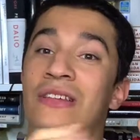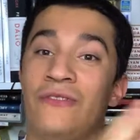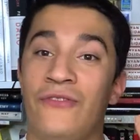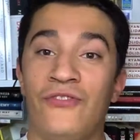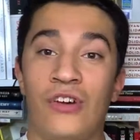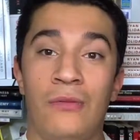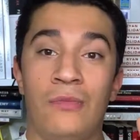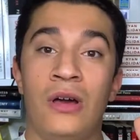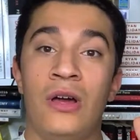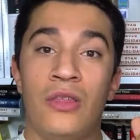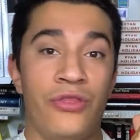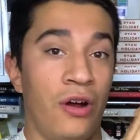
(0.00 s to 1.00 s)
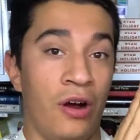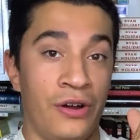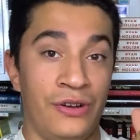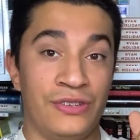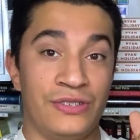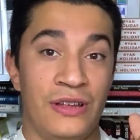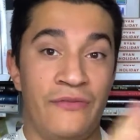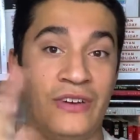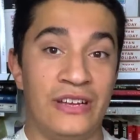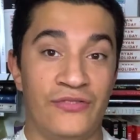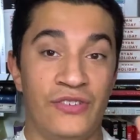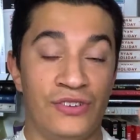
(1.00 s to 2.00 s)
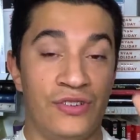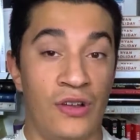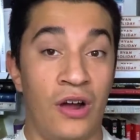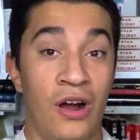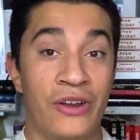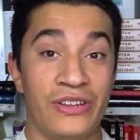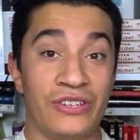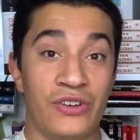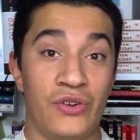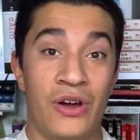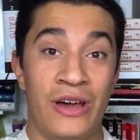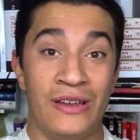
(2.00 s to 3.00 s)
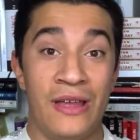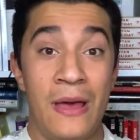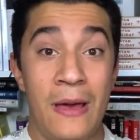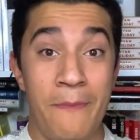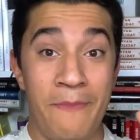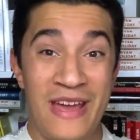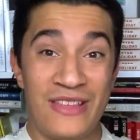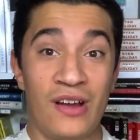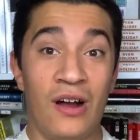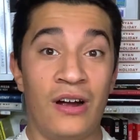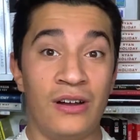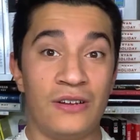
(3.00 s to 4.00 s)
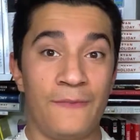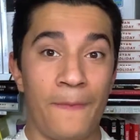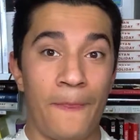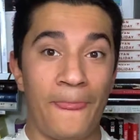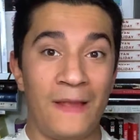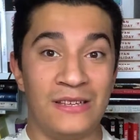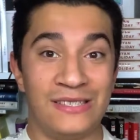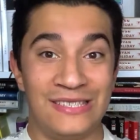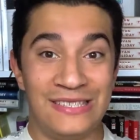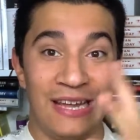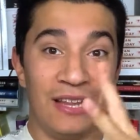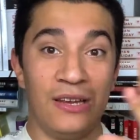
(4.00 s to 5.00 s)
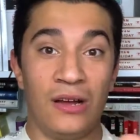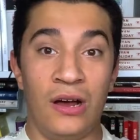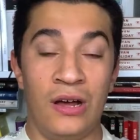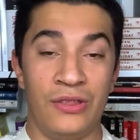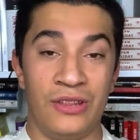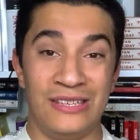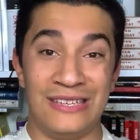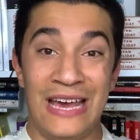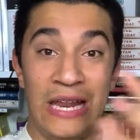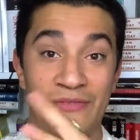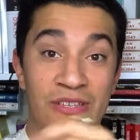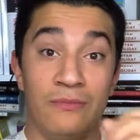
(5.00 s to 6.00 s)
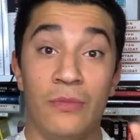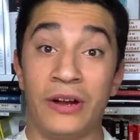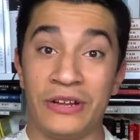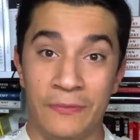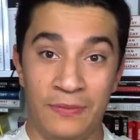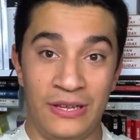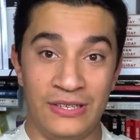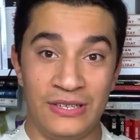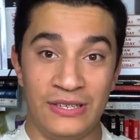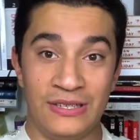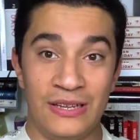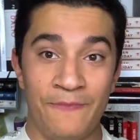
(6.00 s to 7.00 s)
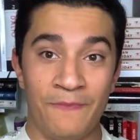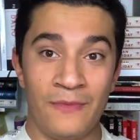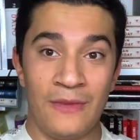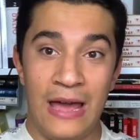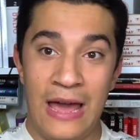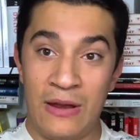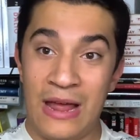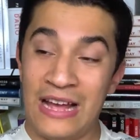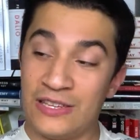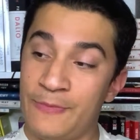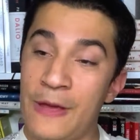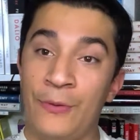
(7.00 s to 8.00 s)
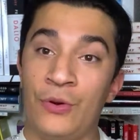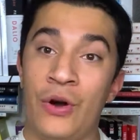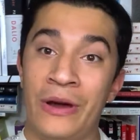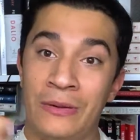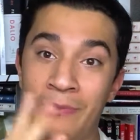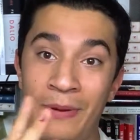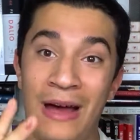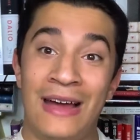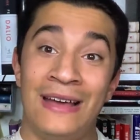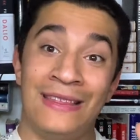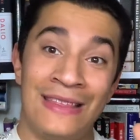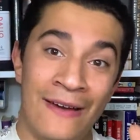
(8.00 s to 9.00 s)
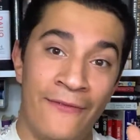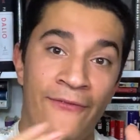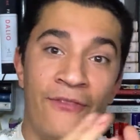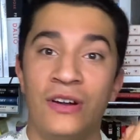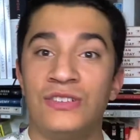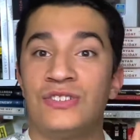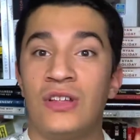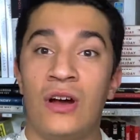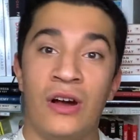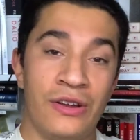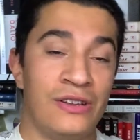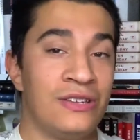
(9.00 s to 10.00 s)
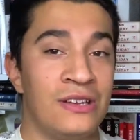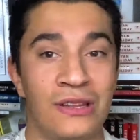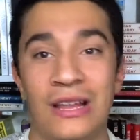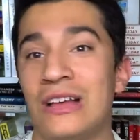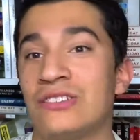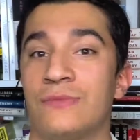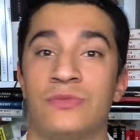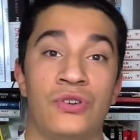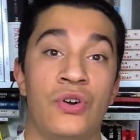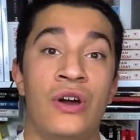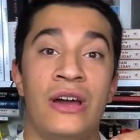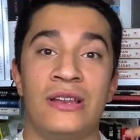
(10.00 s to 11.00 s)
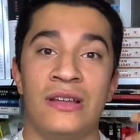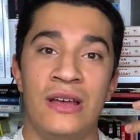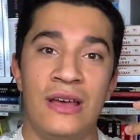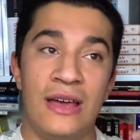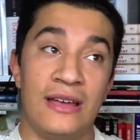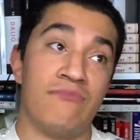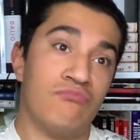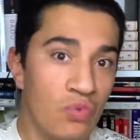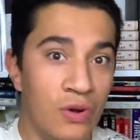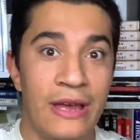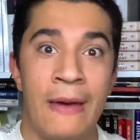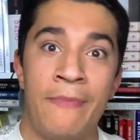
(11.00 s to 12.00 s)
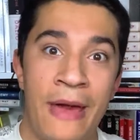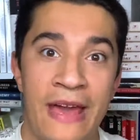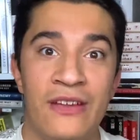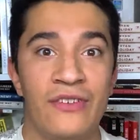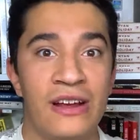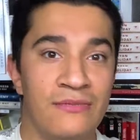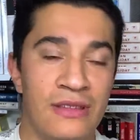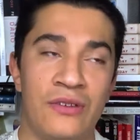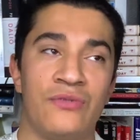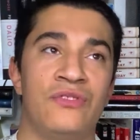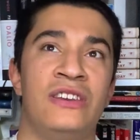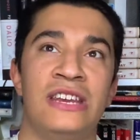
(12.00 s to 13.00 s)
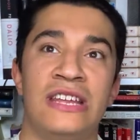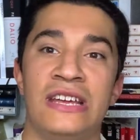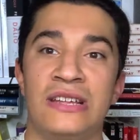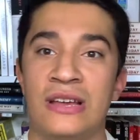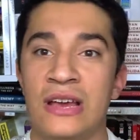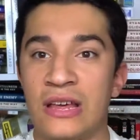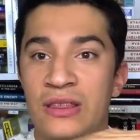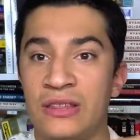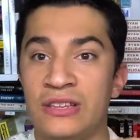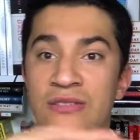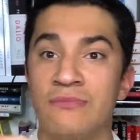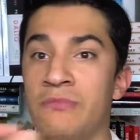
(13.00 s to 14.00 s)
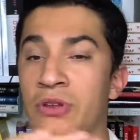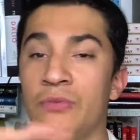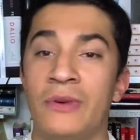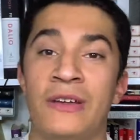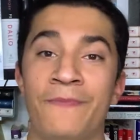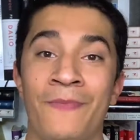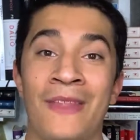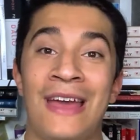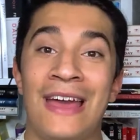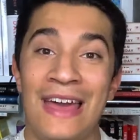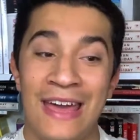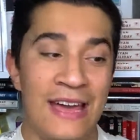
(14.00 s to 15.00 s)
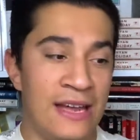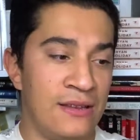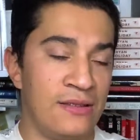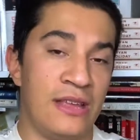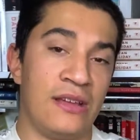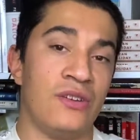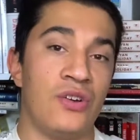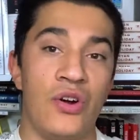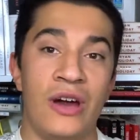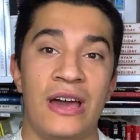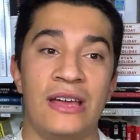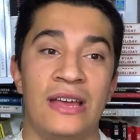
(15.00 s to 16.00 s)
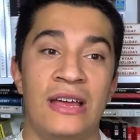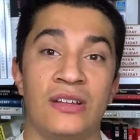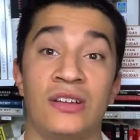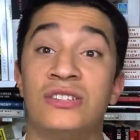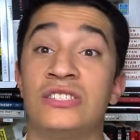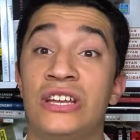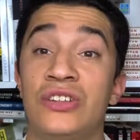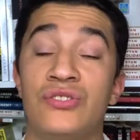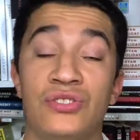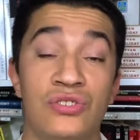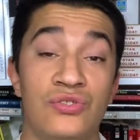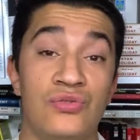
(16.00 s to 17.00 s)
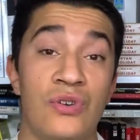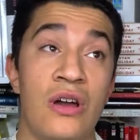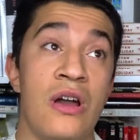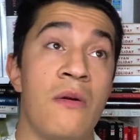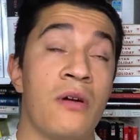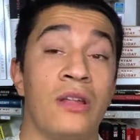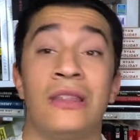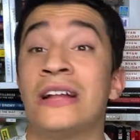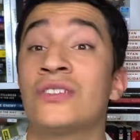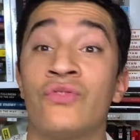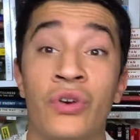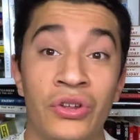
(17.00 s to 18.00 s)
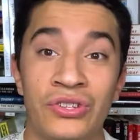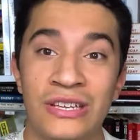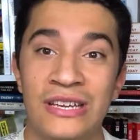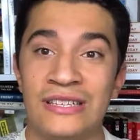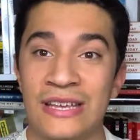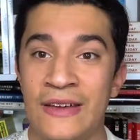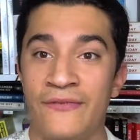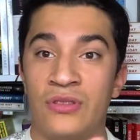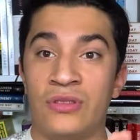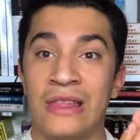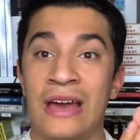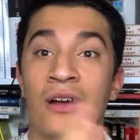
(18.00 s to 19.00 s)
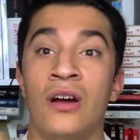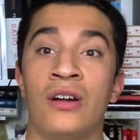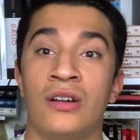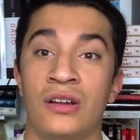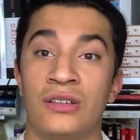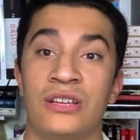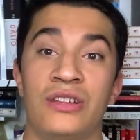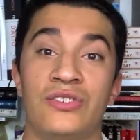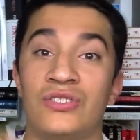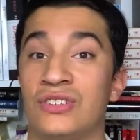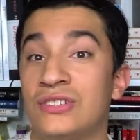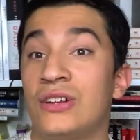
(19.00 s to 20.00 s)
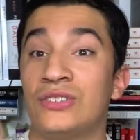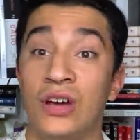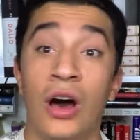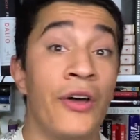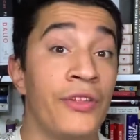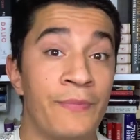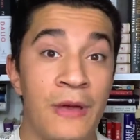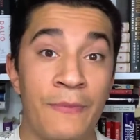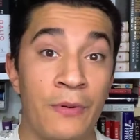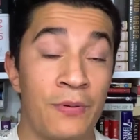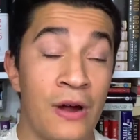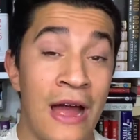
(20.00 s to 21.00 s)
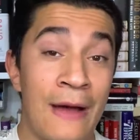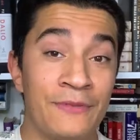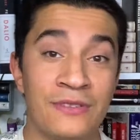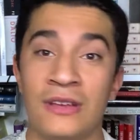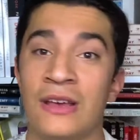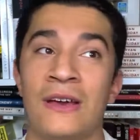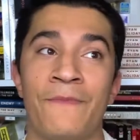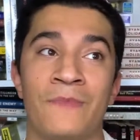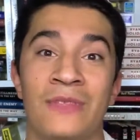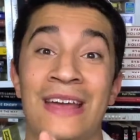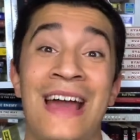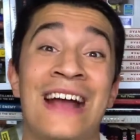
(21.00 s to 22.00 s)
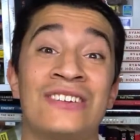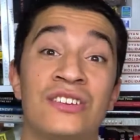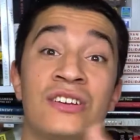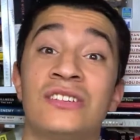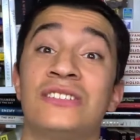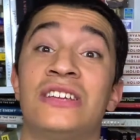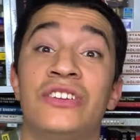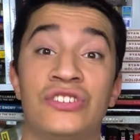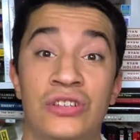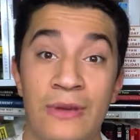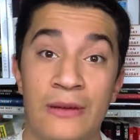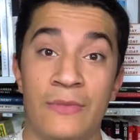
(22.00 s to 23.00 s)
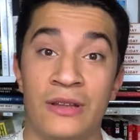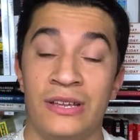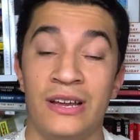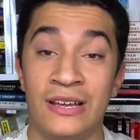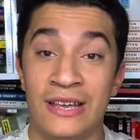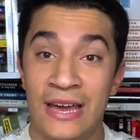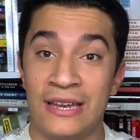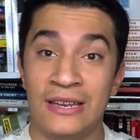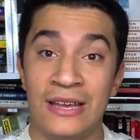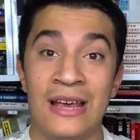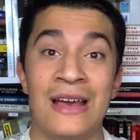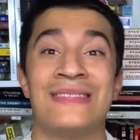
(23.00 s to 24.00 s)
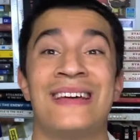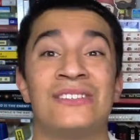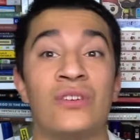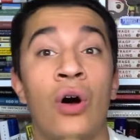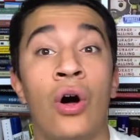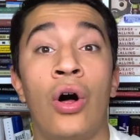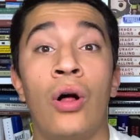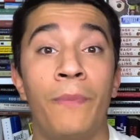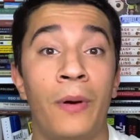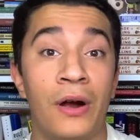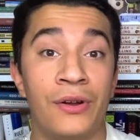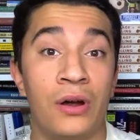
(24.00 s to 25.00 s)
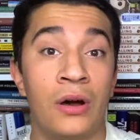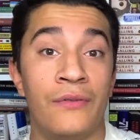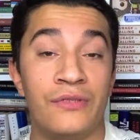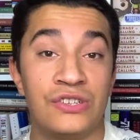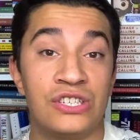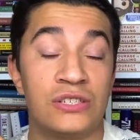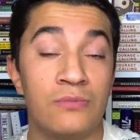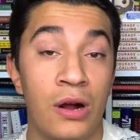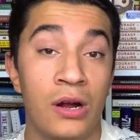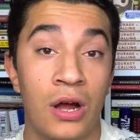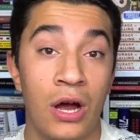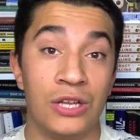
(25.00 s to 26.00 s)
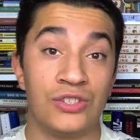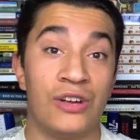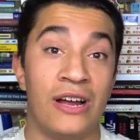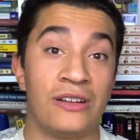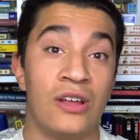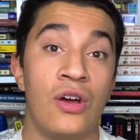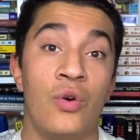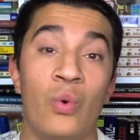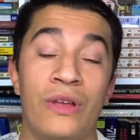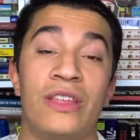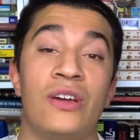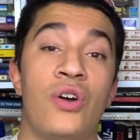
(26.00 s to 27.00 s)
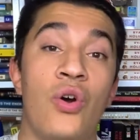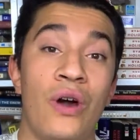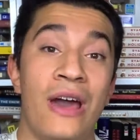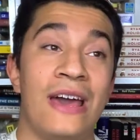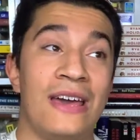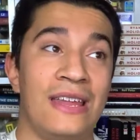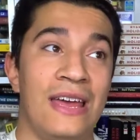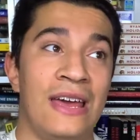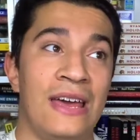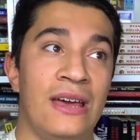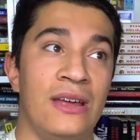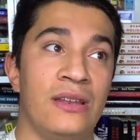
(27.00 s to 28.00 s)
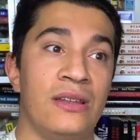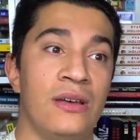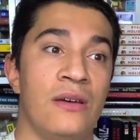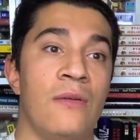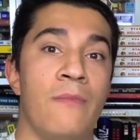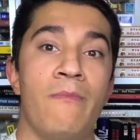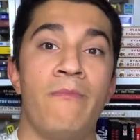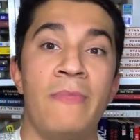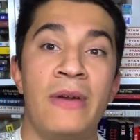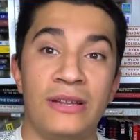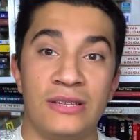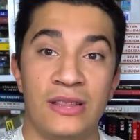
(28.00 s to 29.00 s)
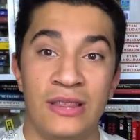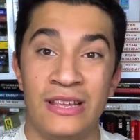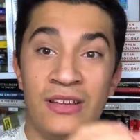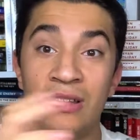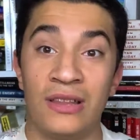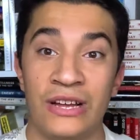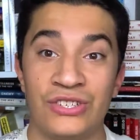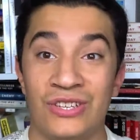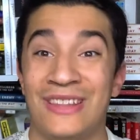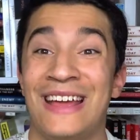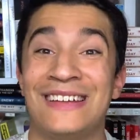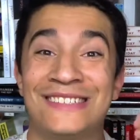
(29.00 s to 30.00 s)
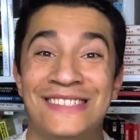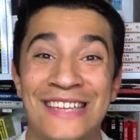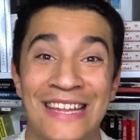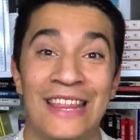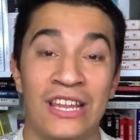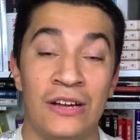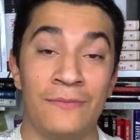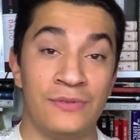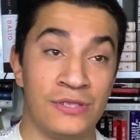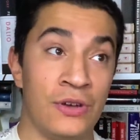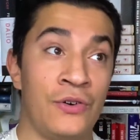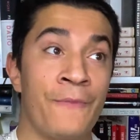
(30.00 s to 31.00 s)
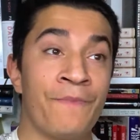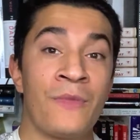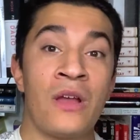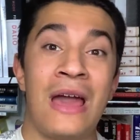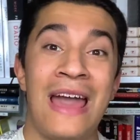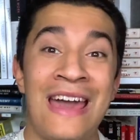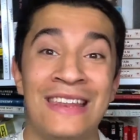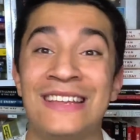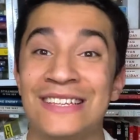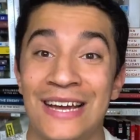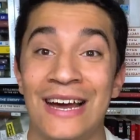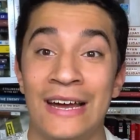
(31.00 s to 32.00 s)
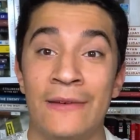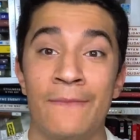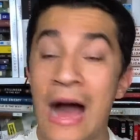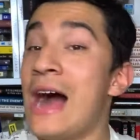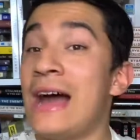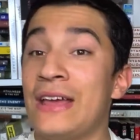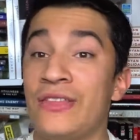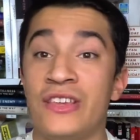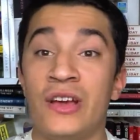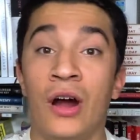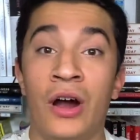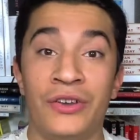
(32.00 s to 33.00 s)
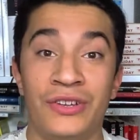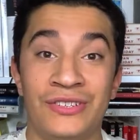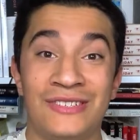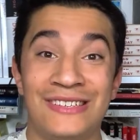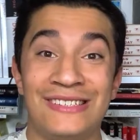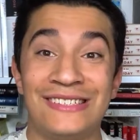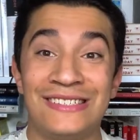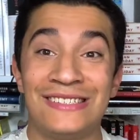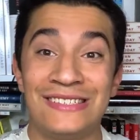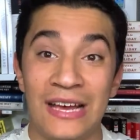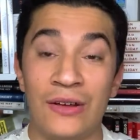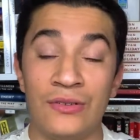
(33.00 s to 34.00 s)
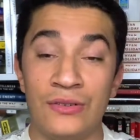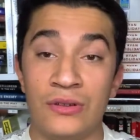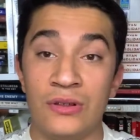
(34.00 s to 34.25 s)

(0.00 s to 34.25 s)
from the artist, and vice versa. The artist can go ahead, make their art, sell it on these NFT marketplaces, and as people go ahead and buy, that funds the artist and allows them to go ahead and will get paid, right? They don't need these middlemen, and they can go ahead and continue to collect royalties if that art continues to sell to other people. Perhaps they actually continue to make money. Again, that's all part of the smart contract when they go ahead and mint the collection. They can set it up so anytime I, the artist, sell